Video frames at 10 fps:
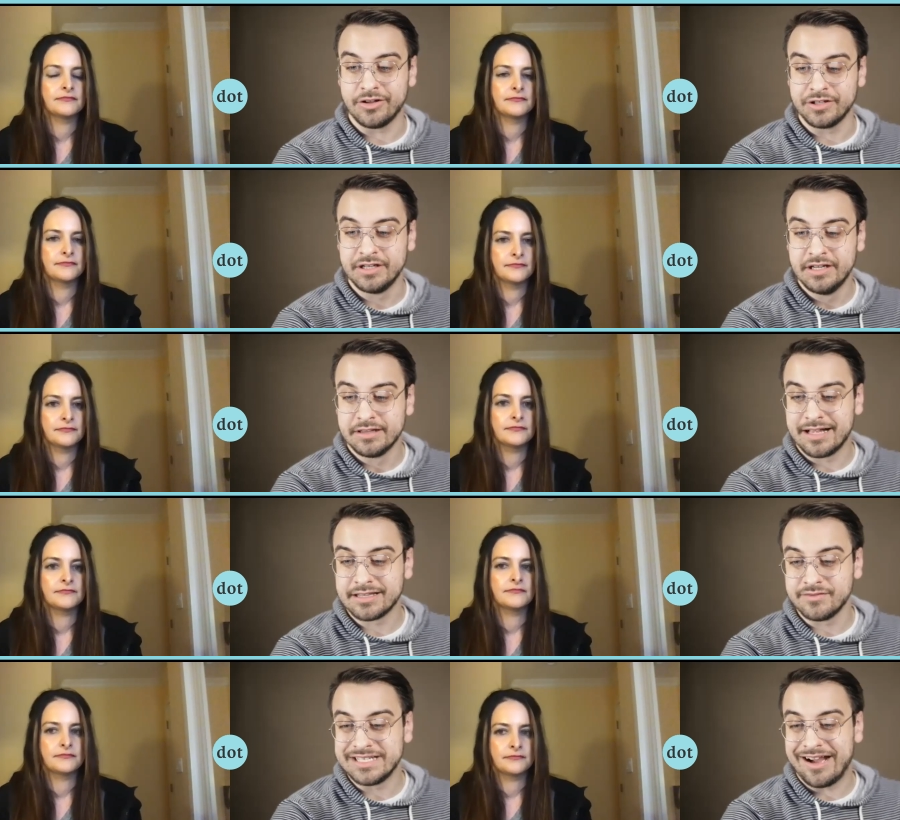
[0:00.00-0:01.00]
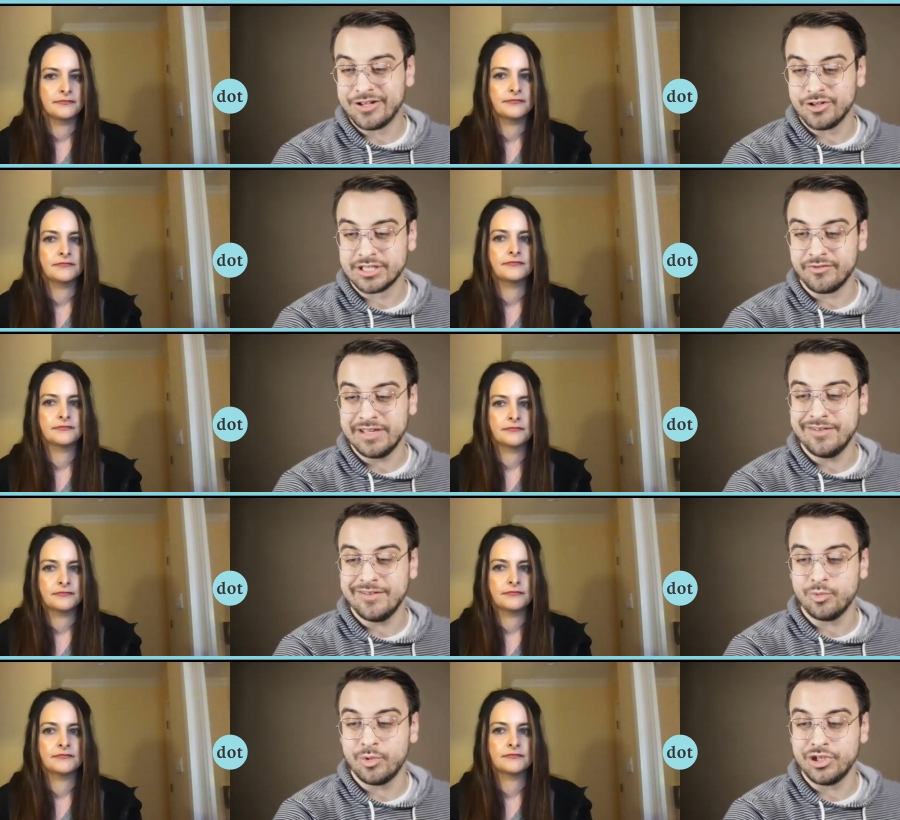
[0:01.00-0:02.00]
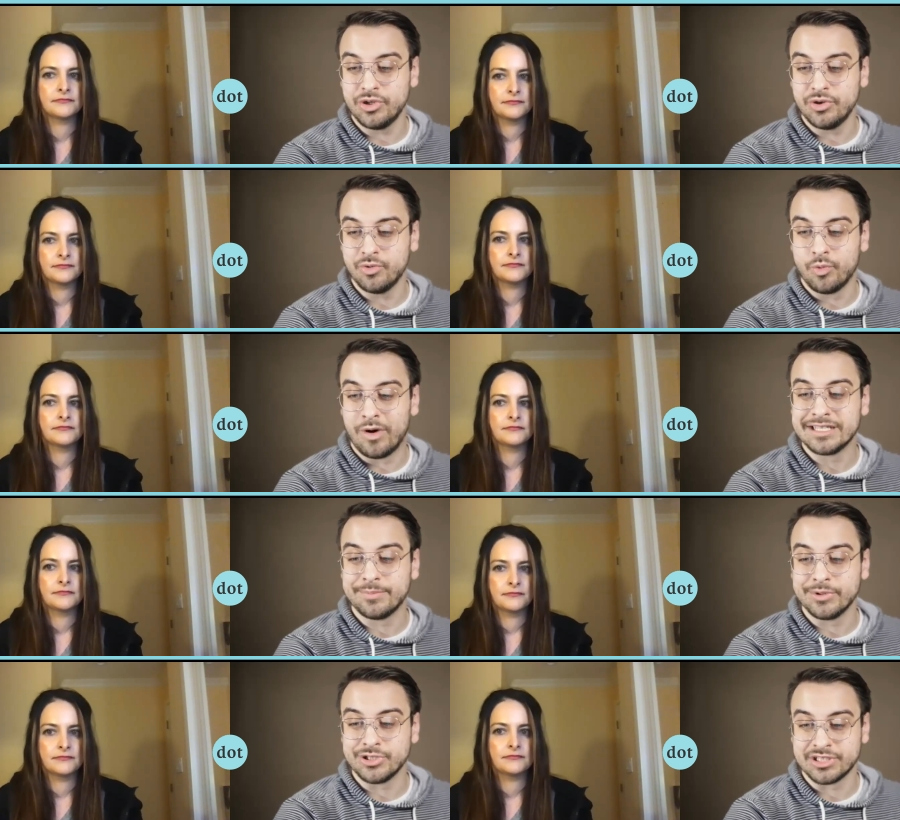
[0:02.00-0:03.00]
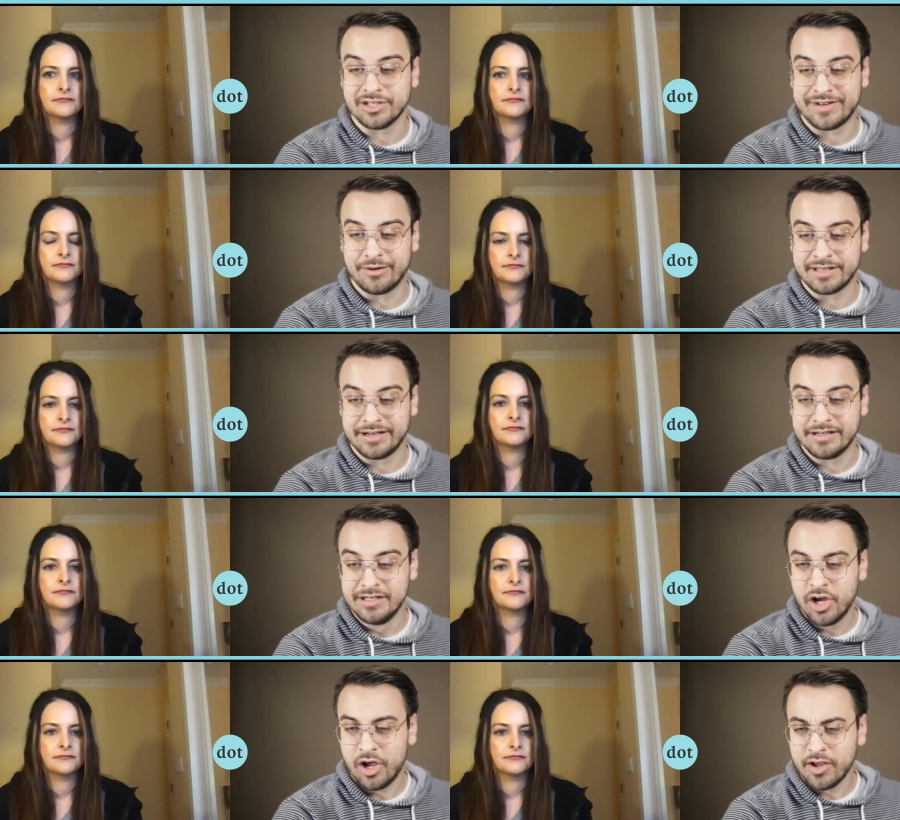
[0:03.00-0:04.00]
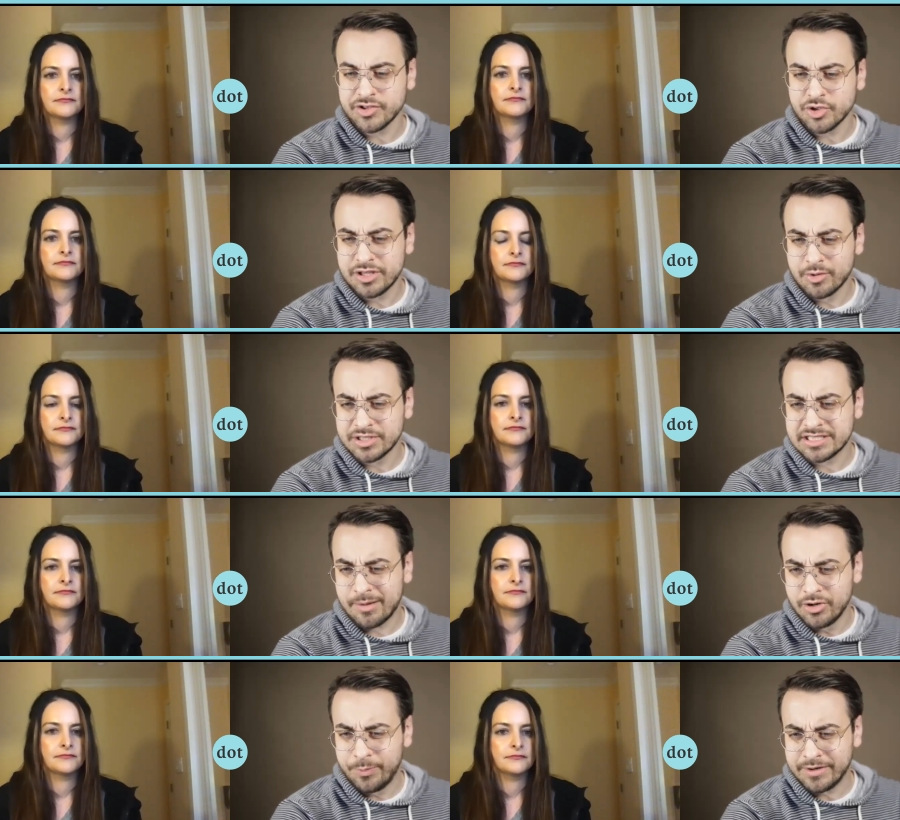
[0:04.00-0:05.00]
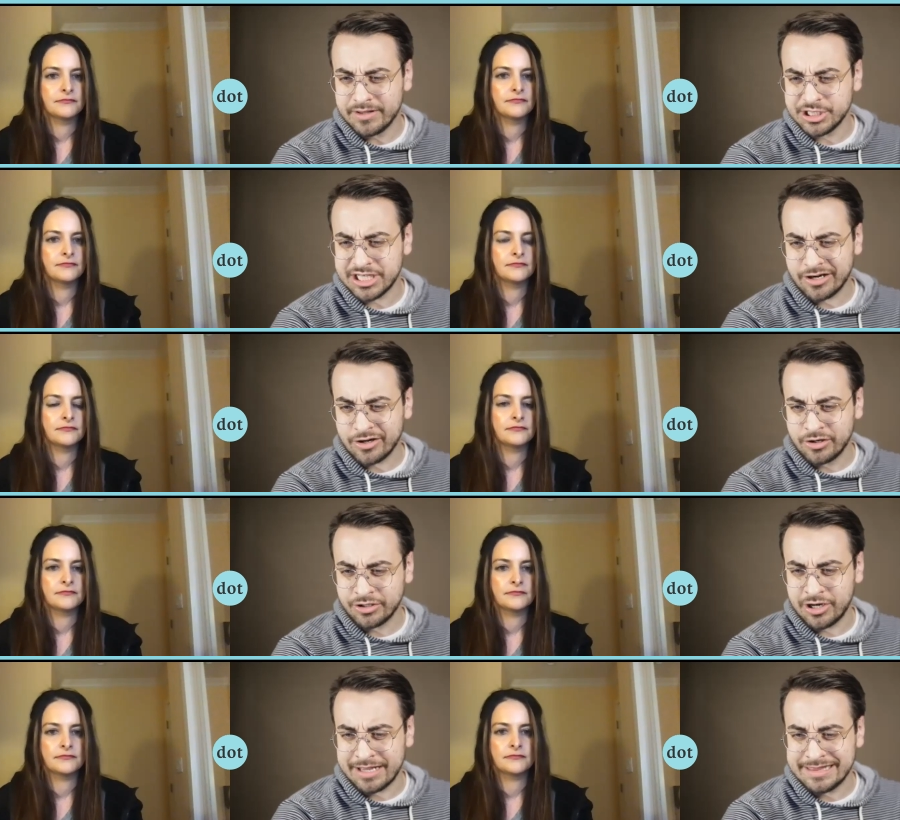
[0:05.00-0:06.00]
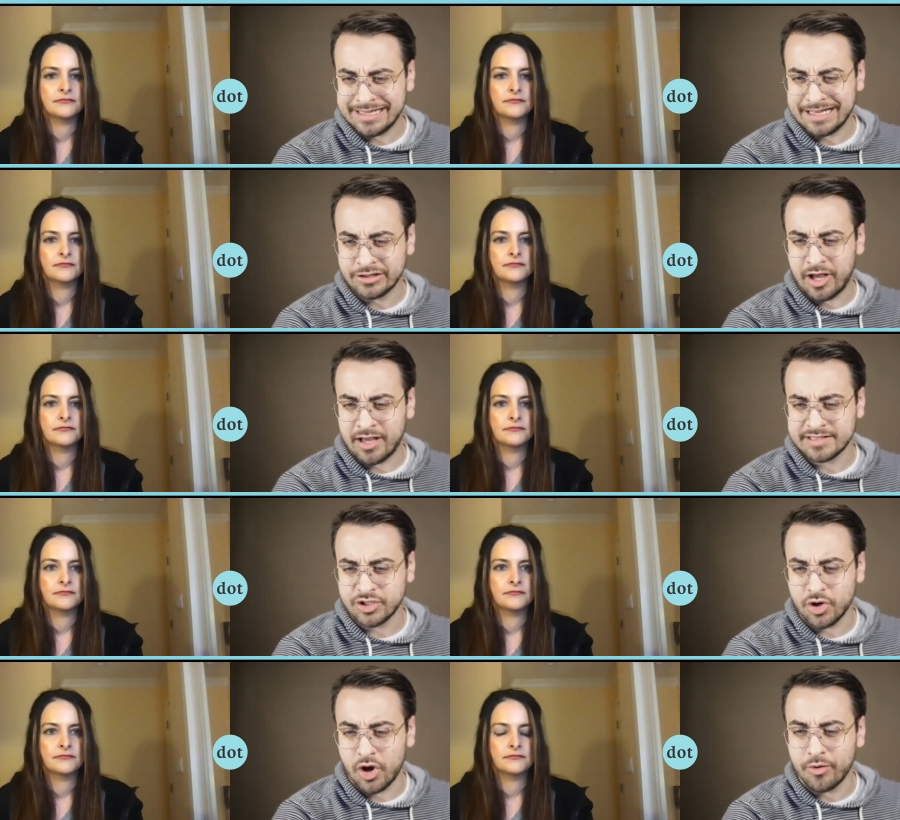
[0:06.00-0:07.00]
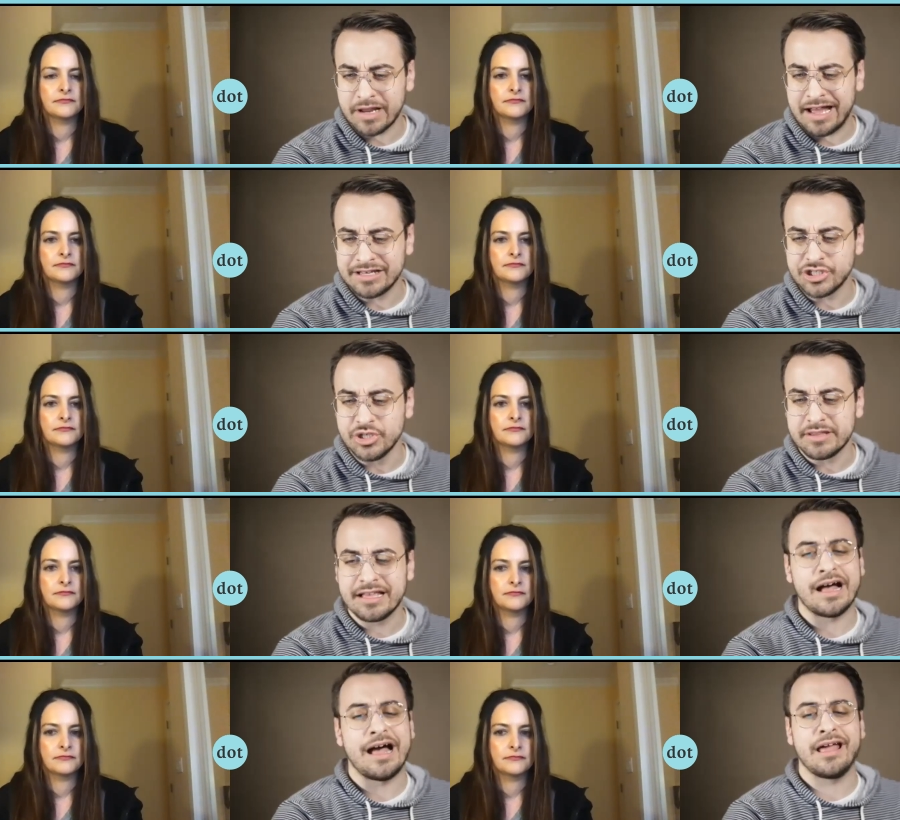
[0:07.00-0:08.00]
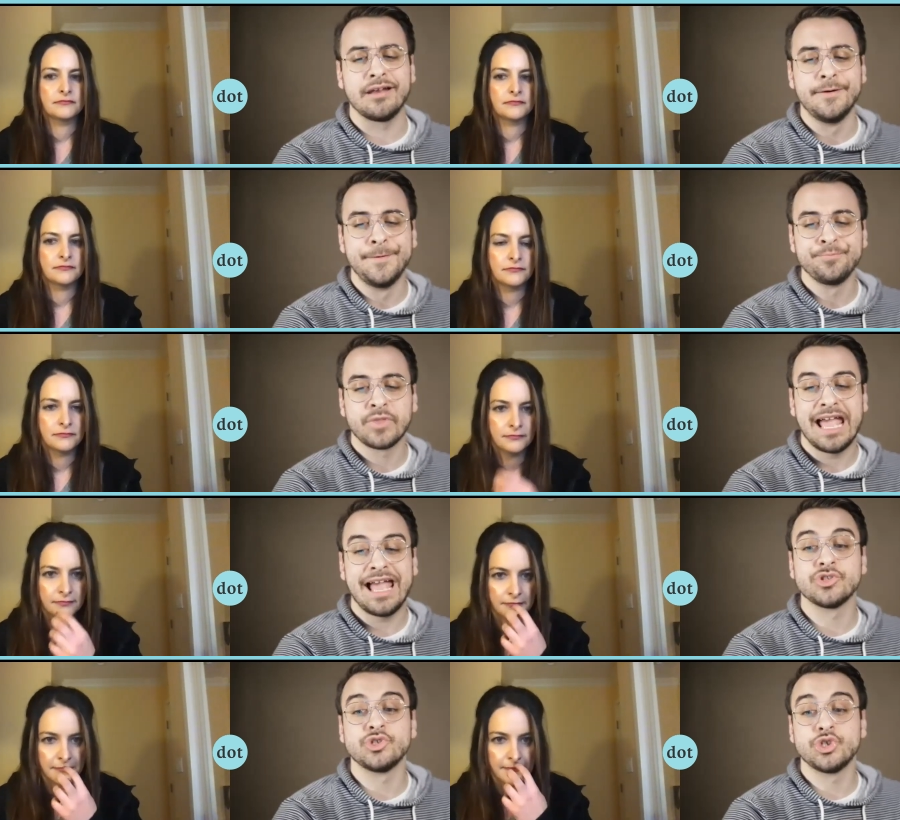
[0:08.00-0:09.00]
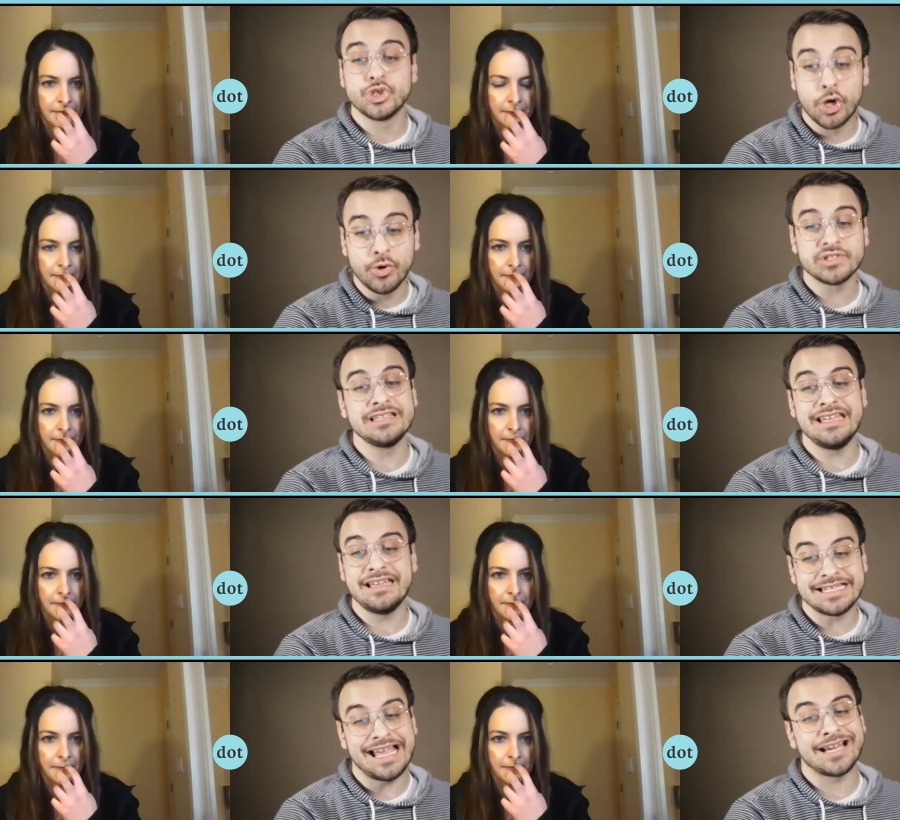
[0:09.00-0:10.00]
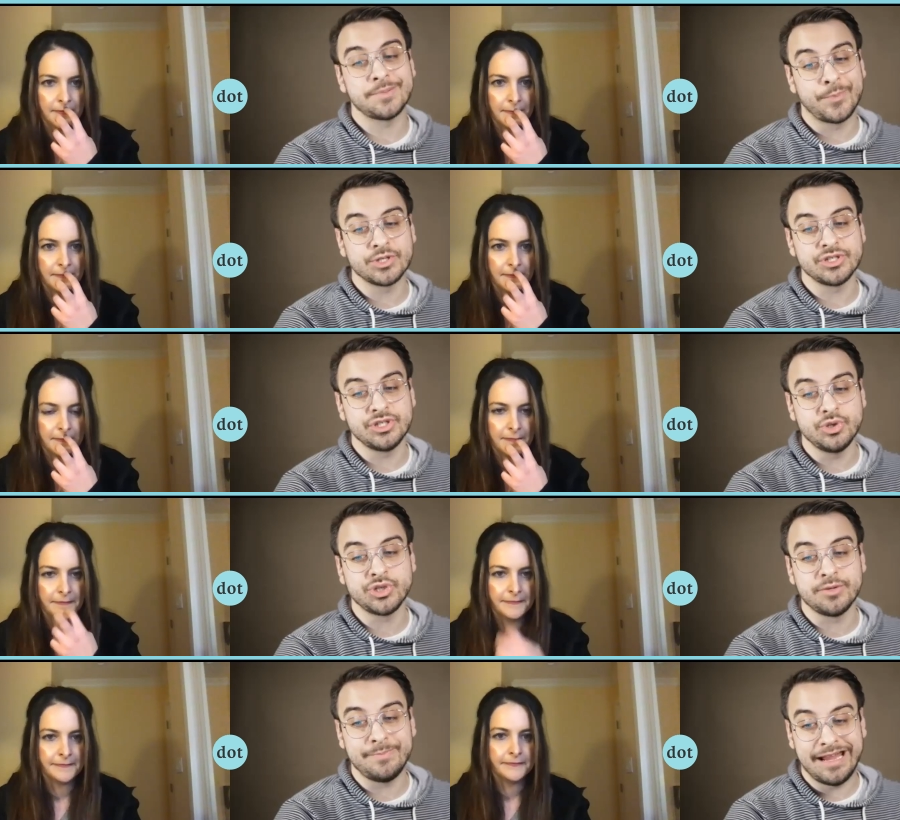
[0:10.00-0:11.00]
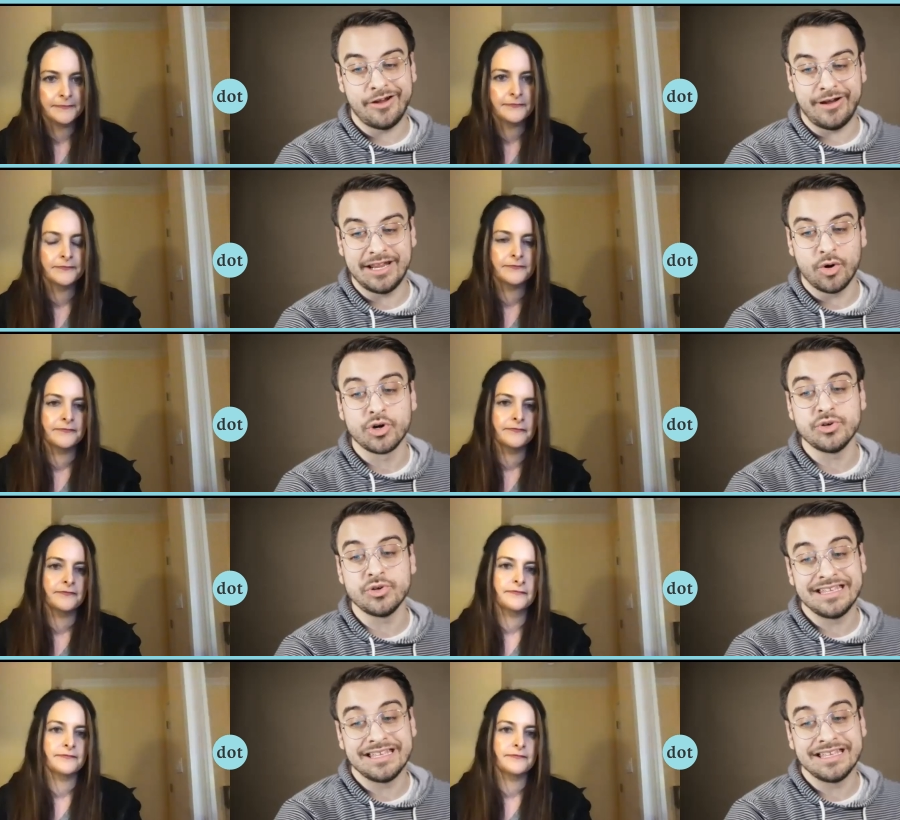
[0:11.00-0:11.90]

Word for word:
Speaker 1: guilt, lots of doubting yourself, even when you want to put yourself out there. Also, there was someone who put in the chat earlier. I think I lost it. oh, uh, do you think God? has chosen the exact person you should marry, or do you